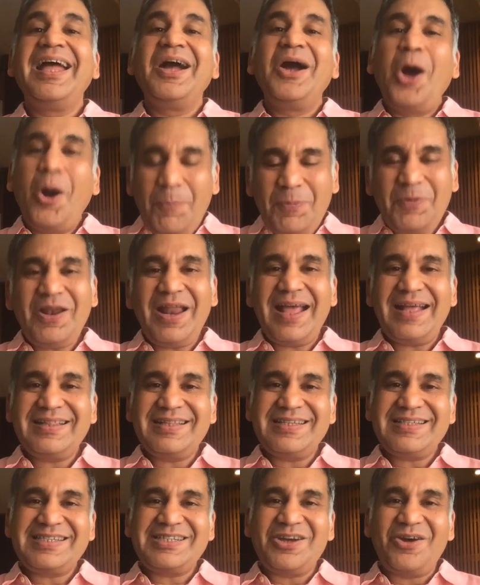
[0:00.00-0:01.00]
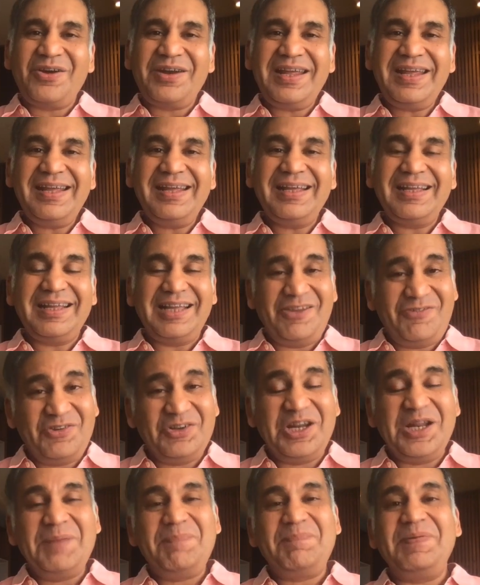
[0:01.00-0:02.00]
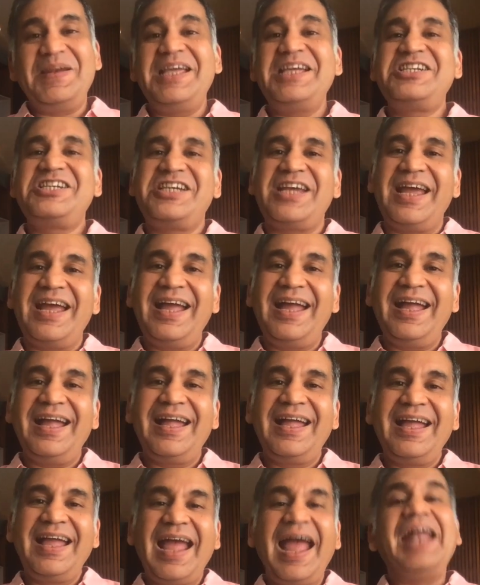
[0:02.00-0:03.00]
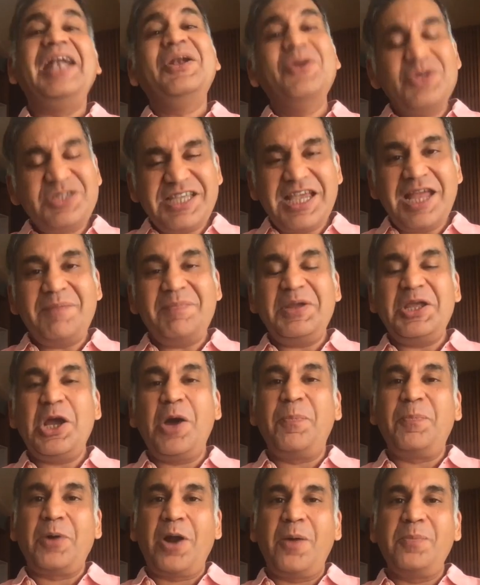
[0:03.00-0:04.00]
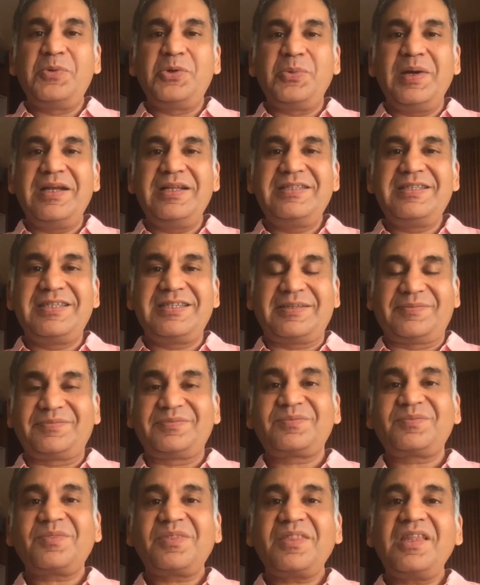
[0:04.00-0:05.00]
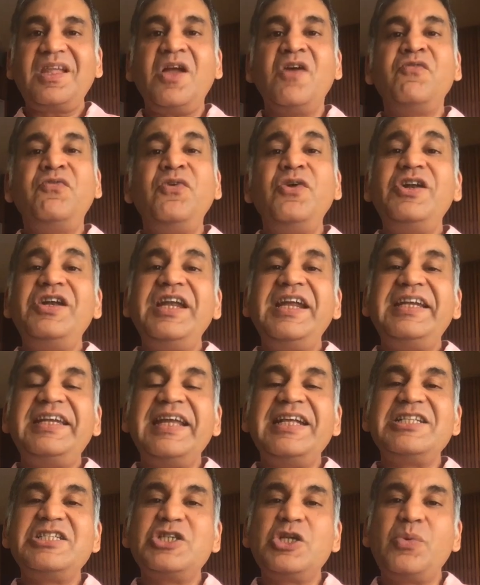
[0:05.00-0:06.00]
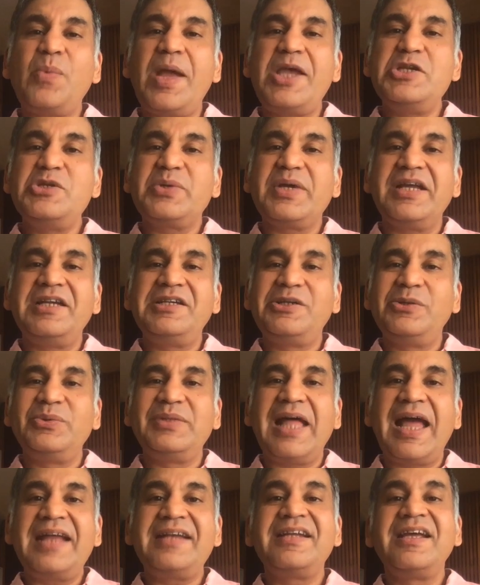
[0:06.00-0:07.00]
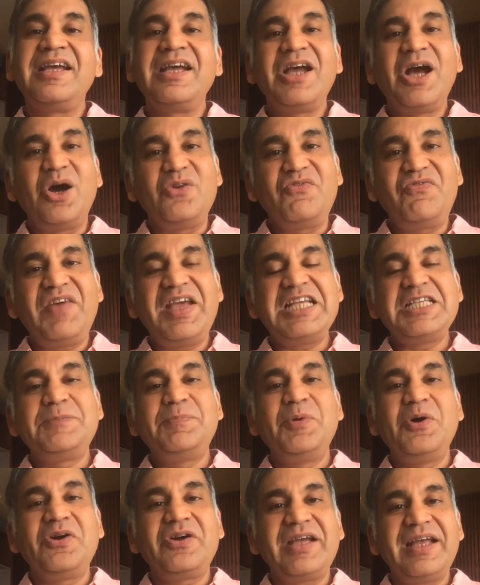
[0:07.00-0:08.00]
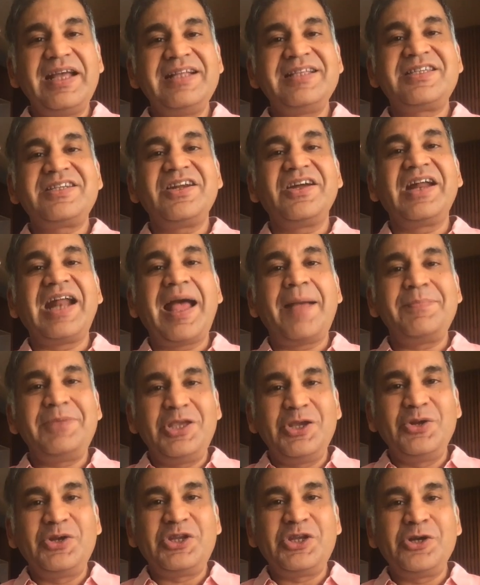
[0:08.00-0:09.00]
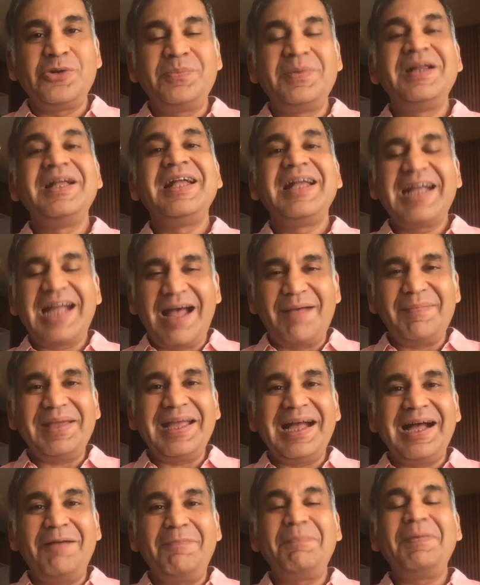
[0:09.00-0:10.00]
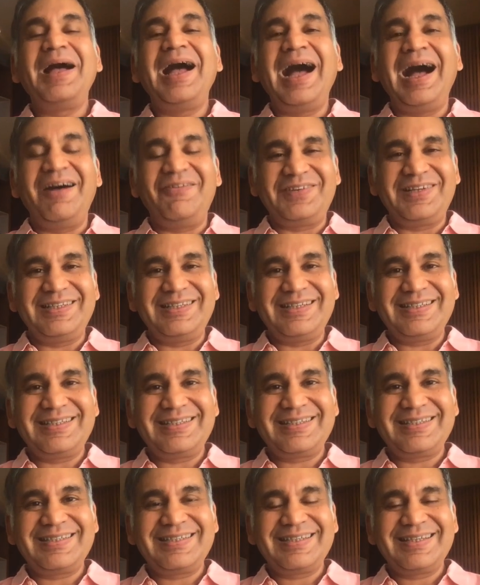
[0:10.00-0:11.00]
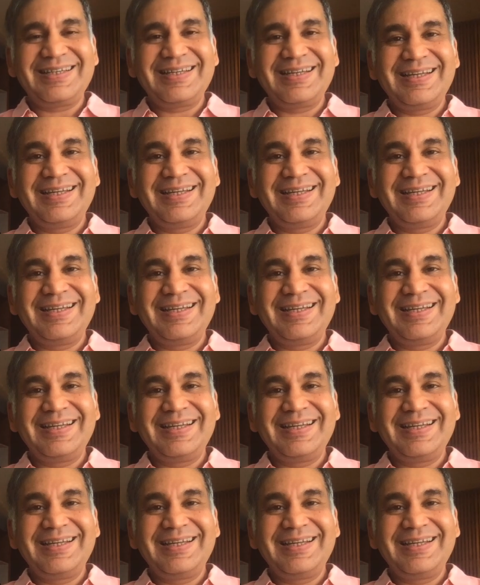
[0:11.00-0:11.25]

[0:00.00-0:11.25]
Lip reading: Hope you like this story. If you did, please share and do send me your prompt words. Full details on where you can do that on Facebook, Instagram, YouTube coming up after this.